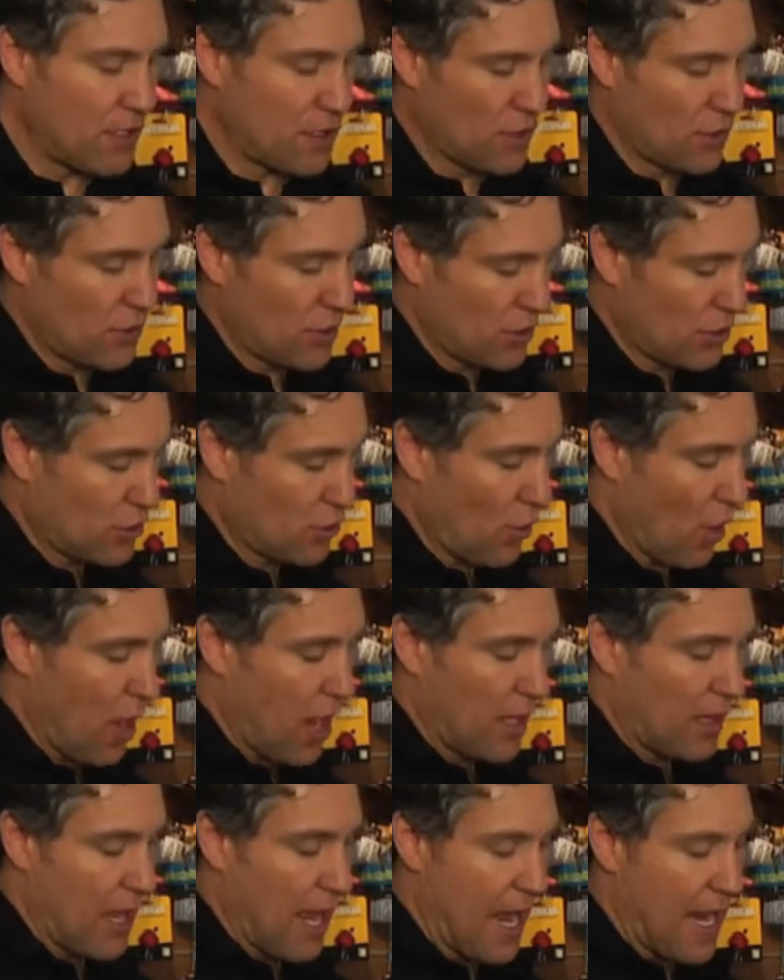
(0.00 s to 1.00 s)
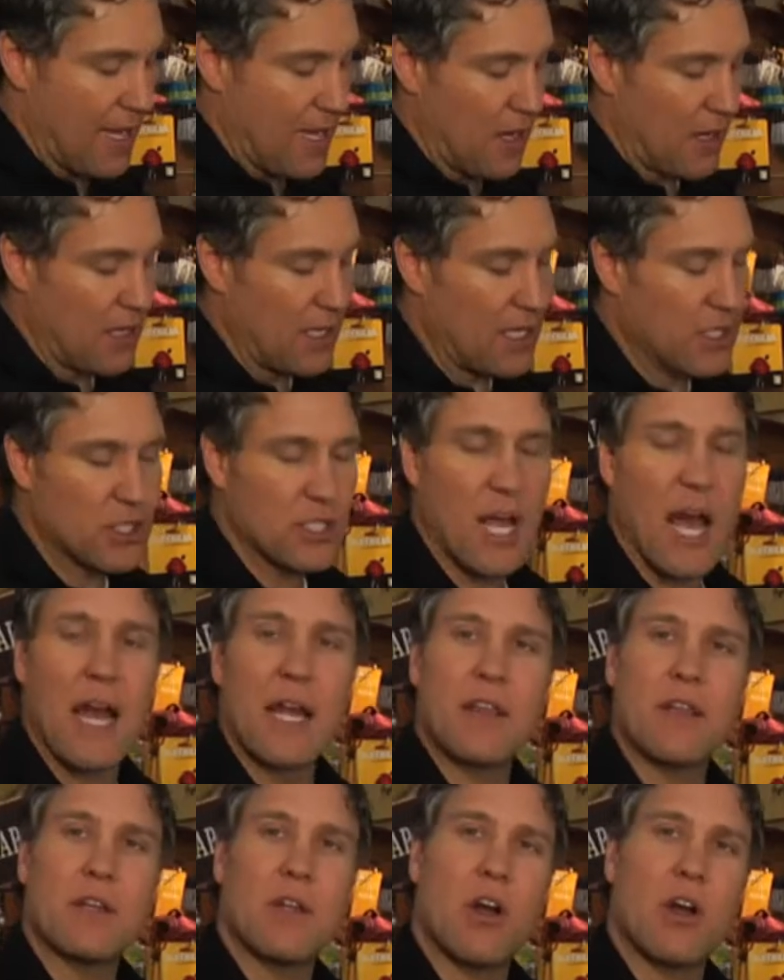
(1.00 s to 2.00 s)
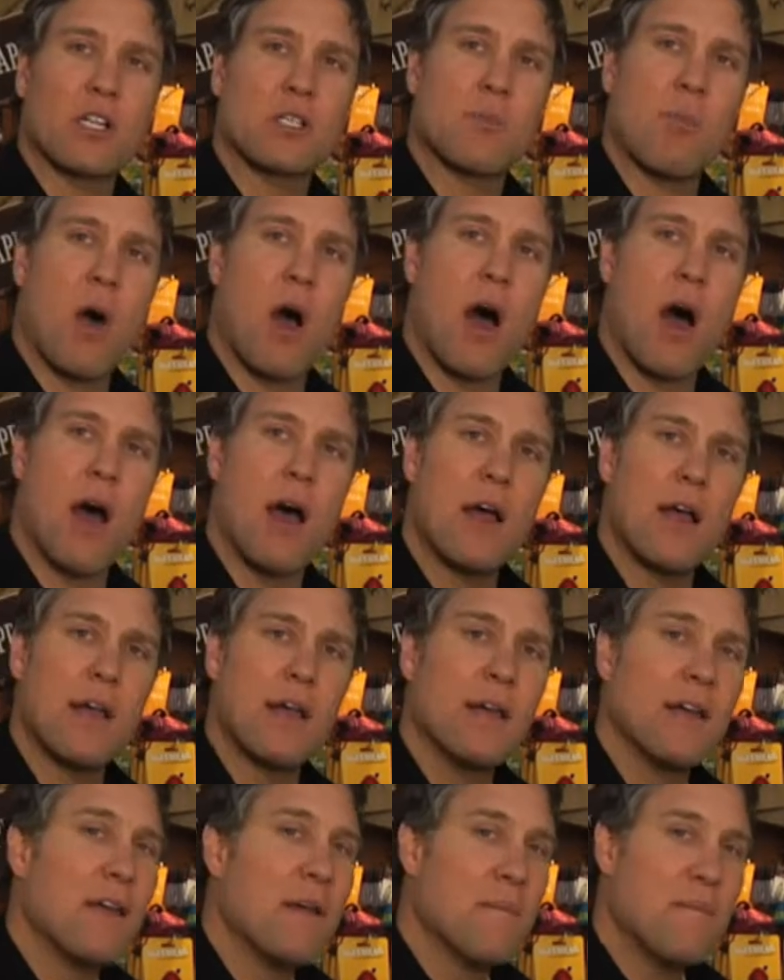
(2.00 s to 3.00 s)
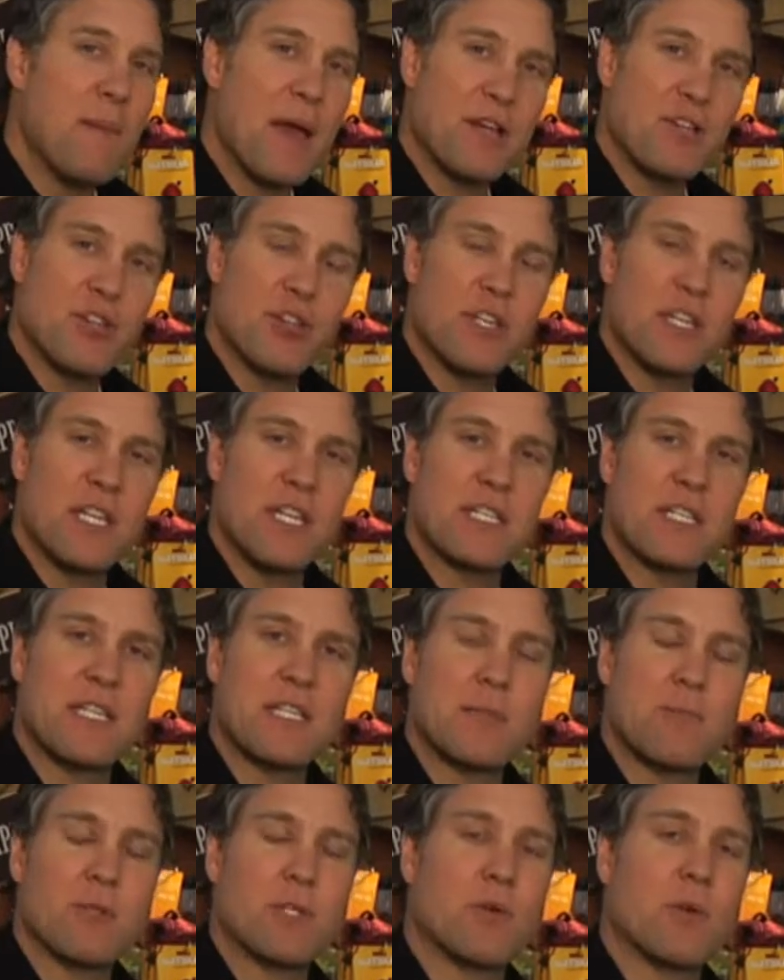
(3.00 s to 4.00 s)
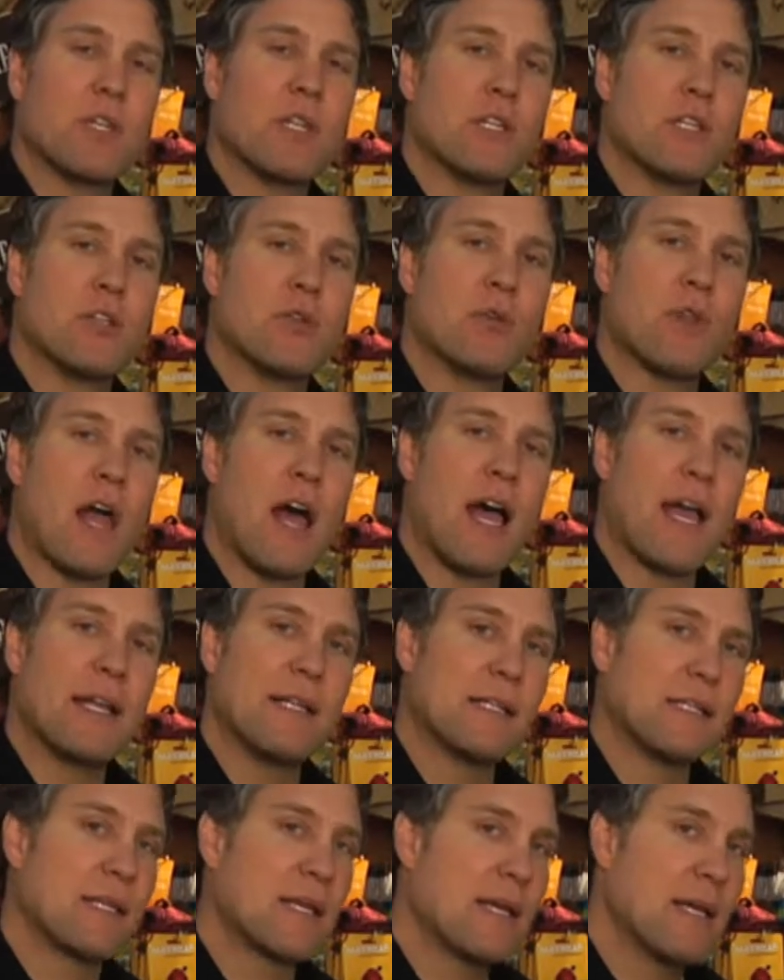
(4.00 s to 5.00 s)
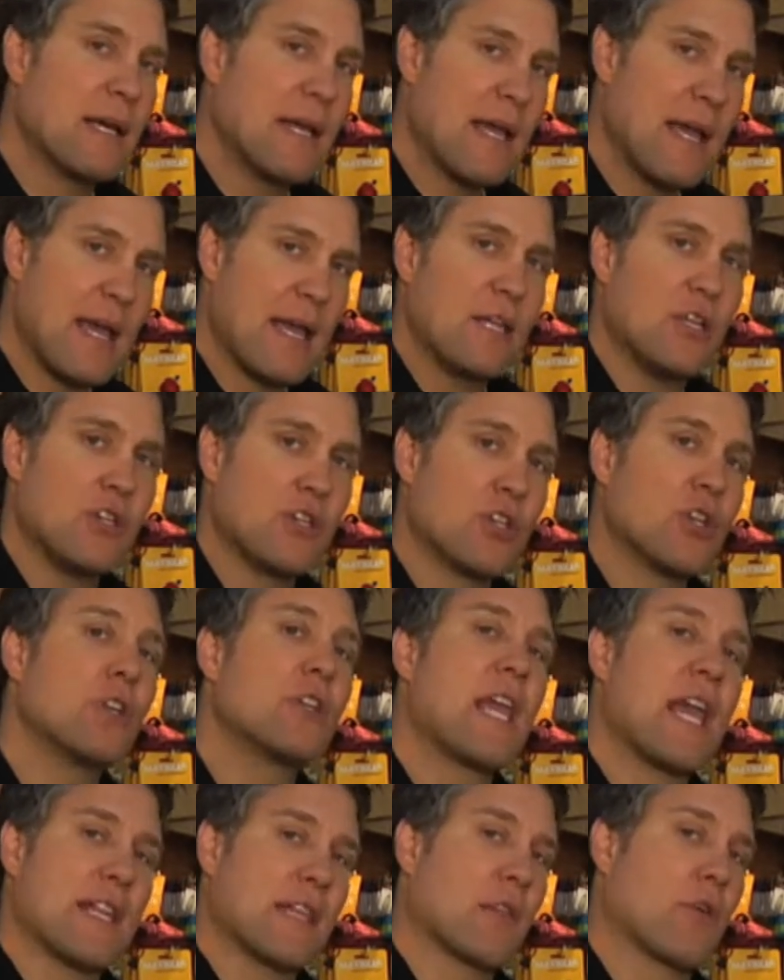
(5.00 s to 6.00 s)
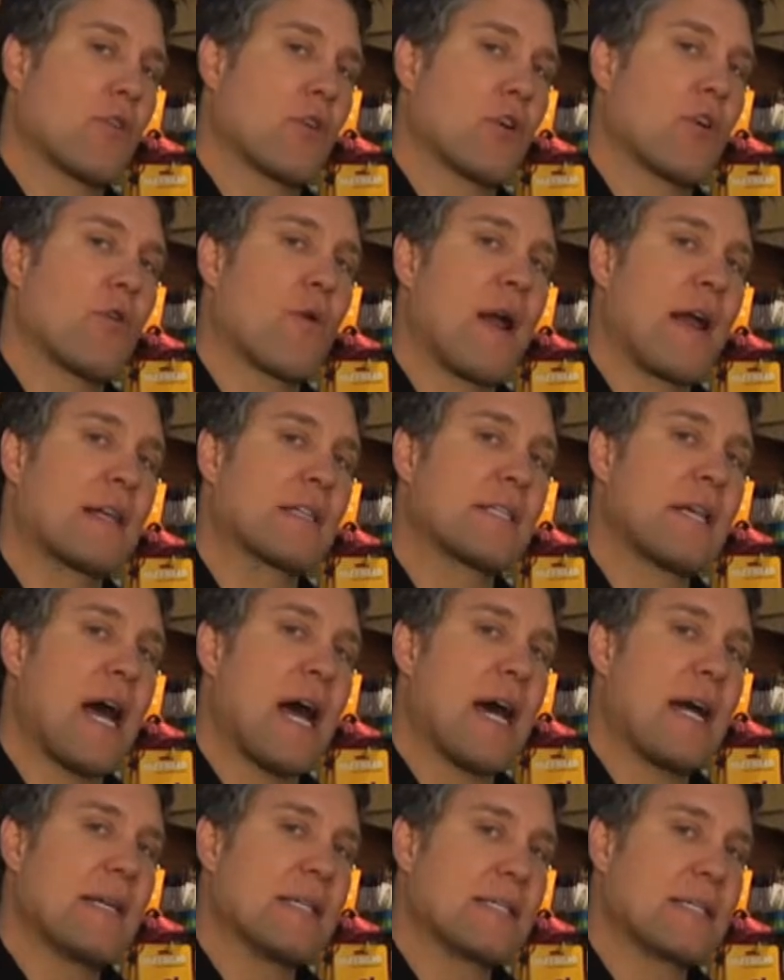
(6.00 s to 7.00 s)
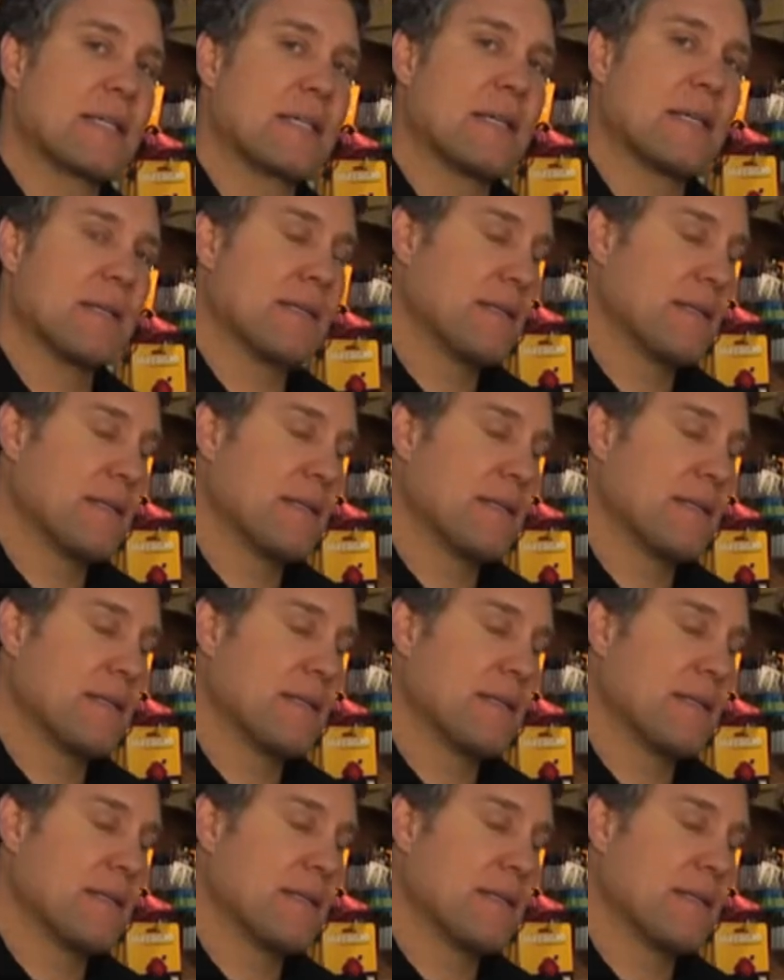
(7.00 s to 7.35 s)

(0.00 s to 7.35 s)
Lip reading: So just draw a line on each side of the dog's paw, measure the distance between the two lines, and you should get the correct size.